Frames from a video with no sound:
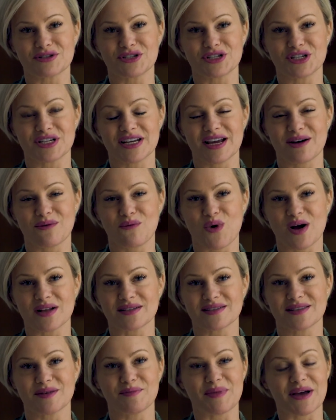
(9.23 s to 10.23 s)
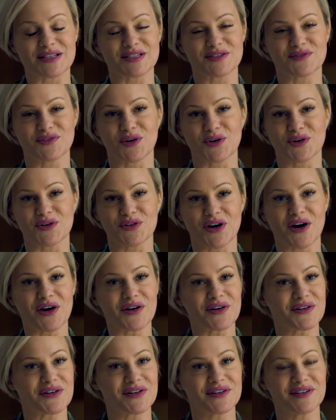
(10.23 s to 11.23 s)
she wants the best for her
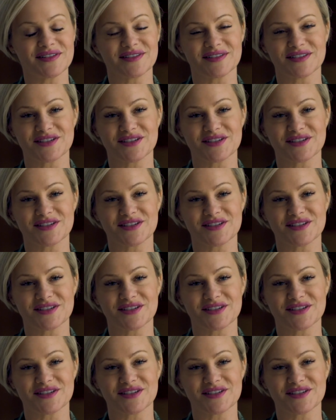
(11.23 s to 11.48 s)
daughter.